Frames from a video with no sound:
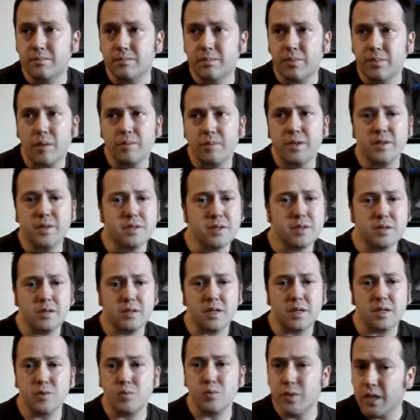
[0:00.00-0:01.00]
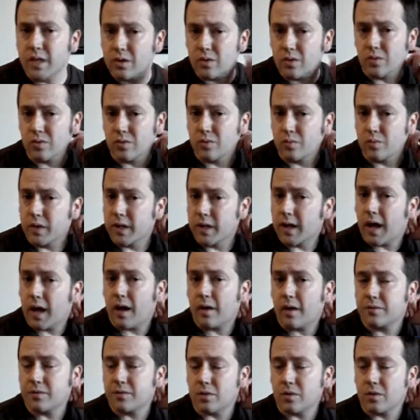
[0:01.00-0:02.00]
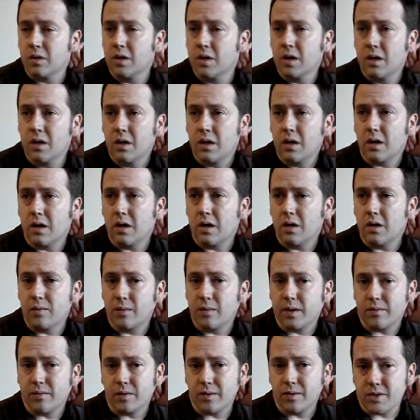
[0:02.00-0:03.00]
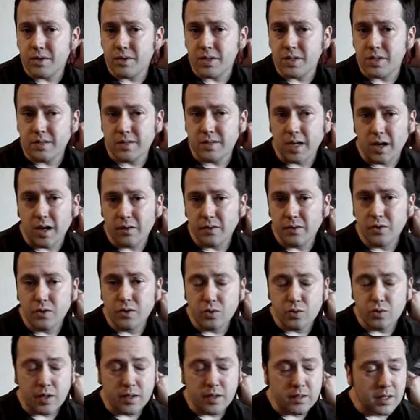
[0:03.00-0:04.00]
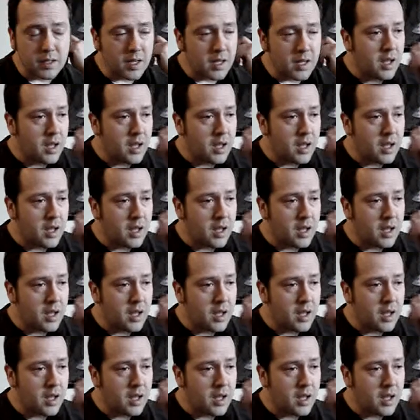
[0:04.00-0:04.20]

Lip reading: probably this next week or the week after, whenever I just sit down and do it.